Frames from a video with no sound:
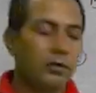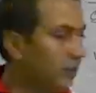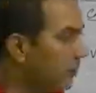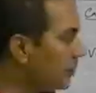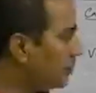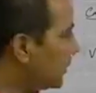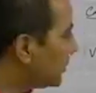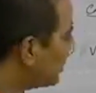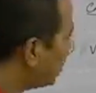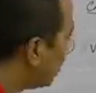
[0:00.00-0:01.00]
this
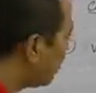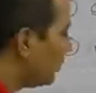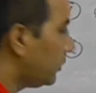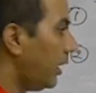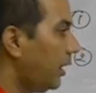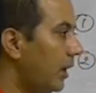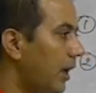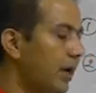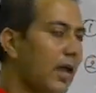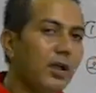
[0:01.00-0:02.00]
much for today,
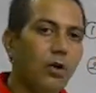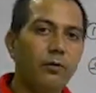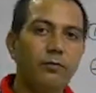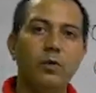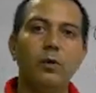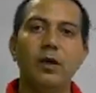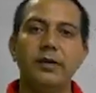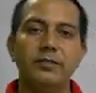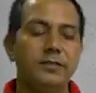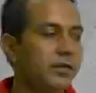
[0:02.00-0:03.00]
and I hope you
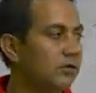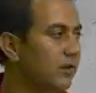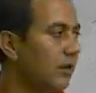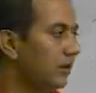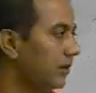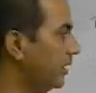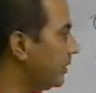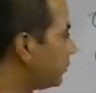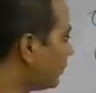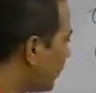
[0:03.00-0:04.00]
understand all the
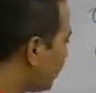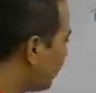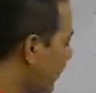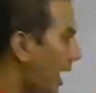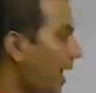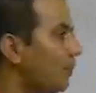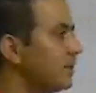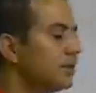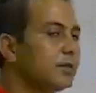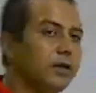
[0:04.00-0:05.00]
things what we have
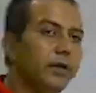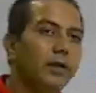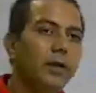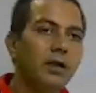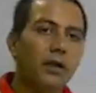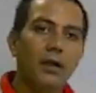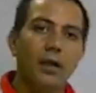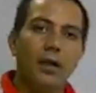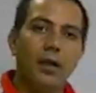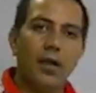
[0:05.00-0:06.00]
studied,
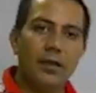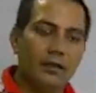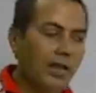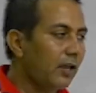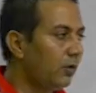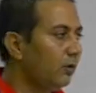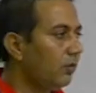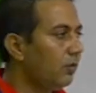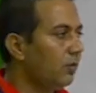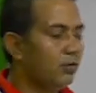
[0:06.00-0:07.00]
and thank
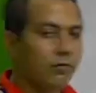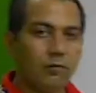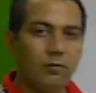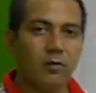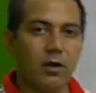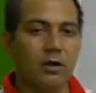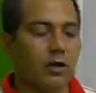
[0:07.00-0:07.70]
you for